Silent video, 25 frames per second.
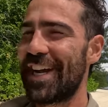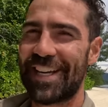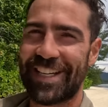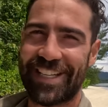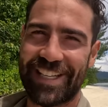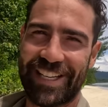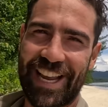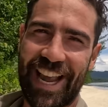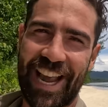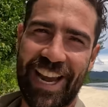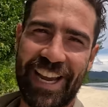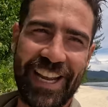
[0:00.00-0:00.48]

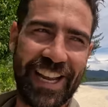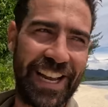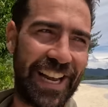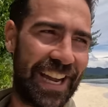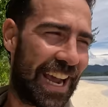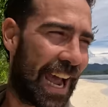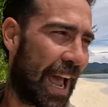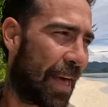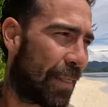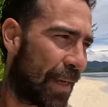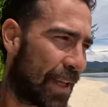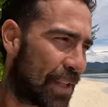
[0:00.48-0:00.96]
to get
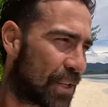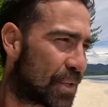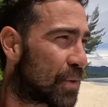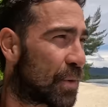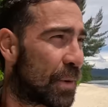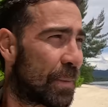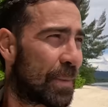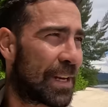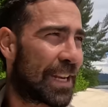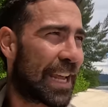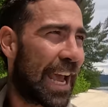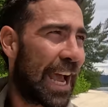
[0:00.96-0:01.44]
here, and they'd
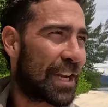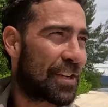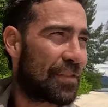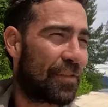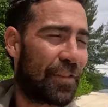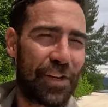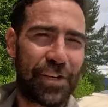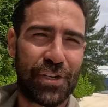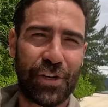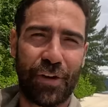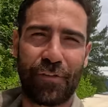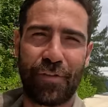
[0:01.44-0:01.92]
swim and catch
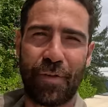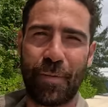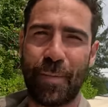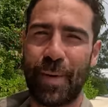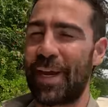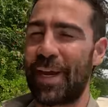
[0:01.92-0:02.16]
fish off the